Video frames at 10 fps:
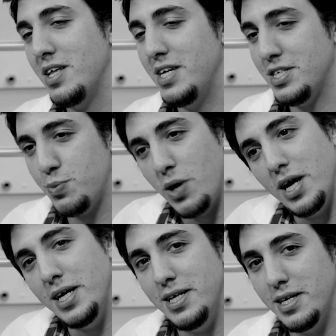That's
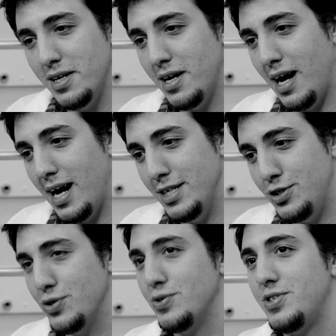why I
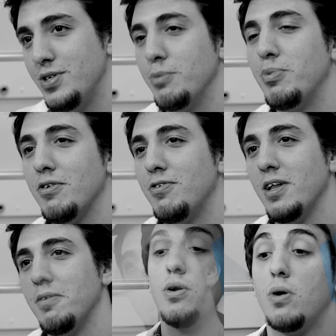chose the EPFL.